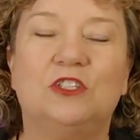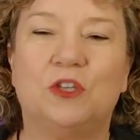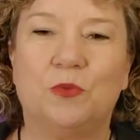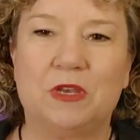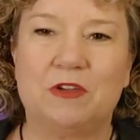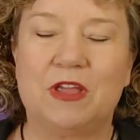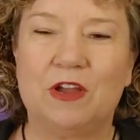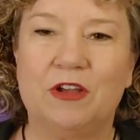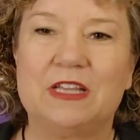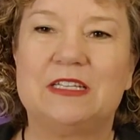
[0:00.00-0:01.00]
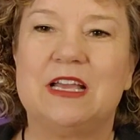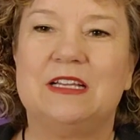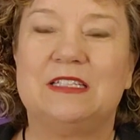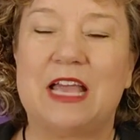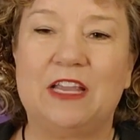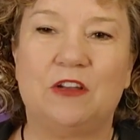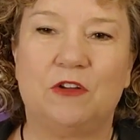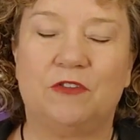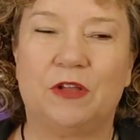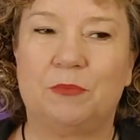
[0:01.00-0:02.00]
So when you hear it, take
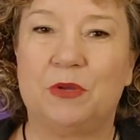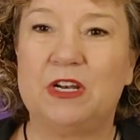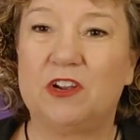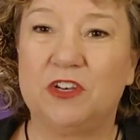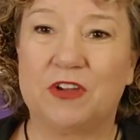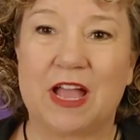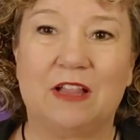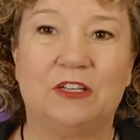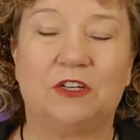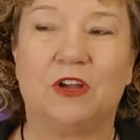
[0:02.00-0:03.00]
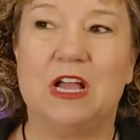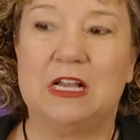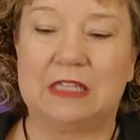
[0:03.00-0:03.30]
note of it. Put it on your calendar.